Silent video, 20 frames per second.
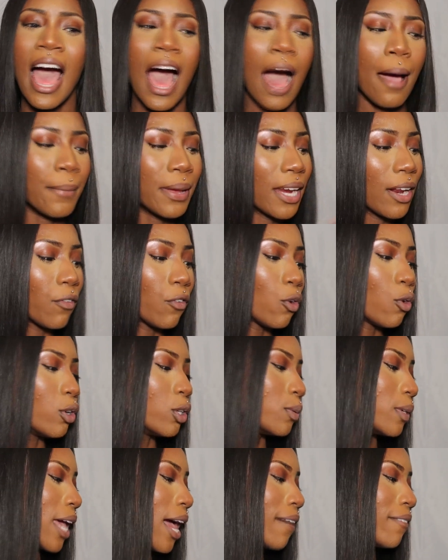I mean, of
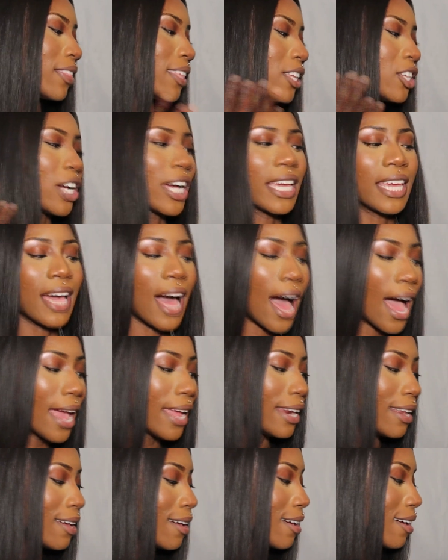course we have the Jackie
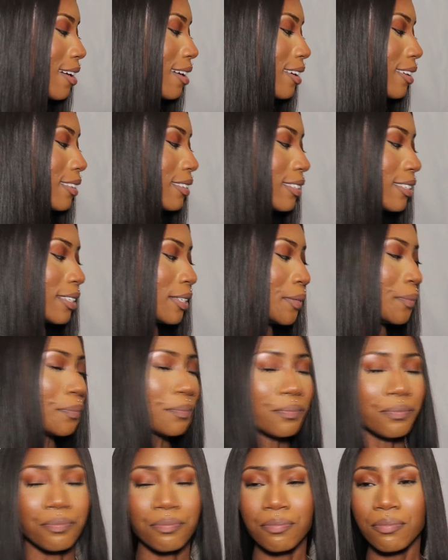Einers
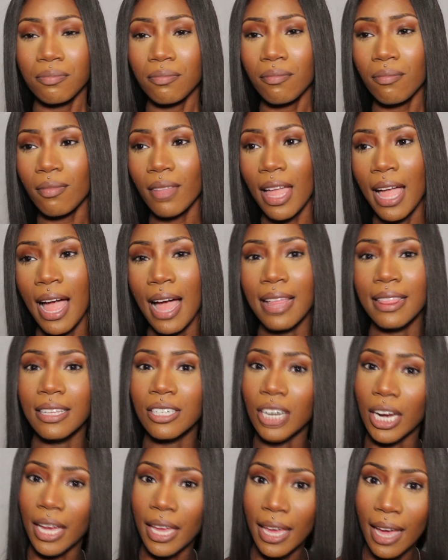and the
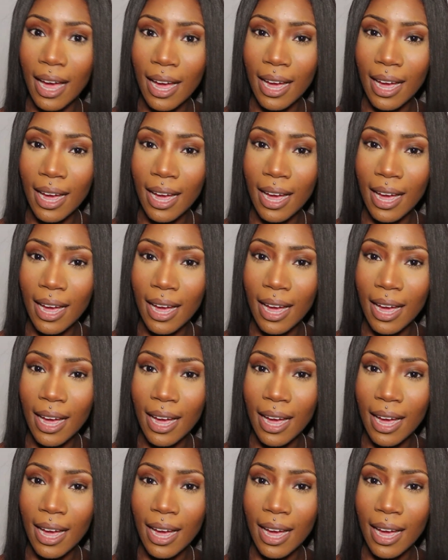Jackie